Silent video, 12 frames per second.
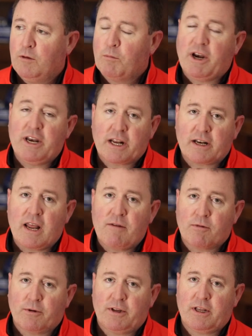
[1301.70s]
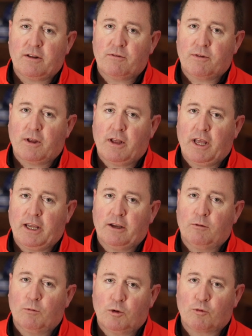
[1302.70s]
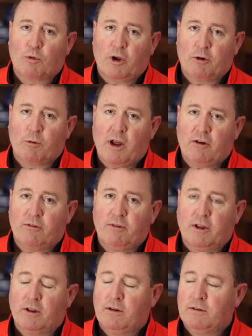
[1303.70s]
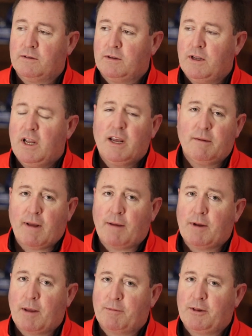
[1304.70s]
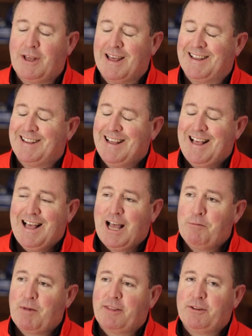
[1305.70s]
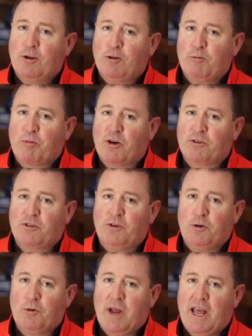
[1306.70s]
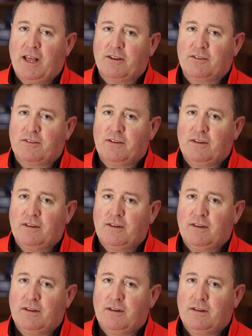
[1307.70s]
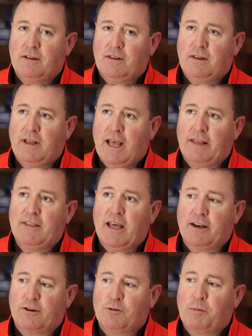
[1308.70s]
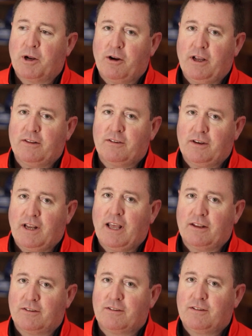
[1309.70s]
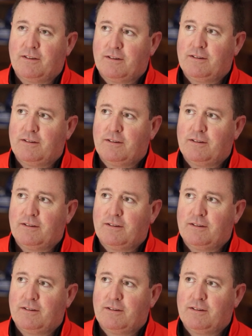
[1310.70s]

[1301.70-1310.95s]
My nickname for Deacon Phil Hangen was Runaround Phil. And I'm not the only person who has had that experience and has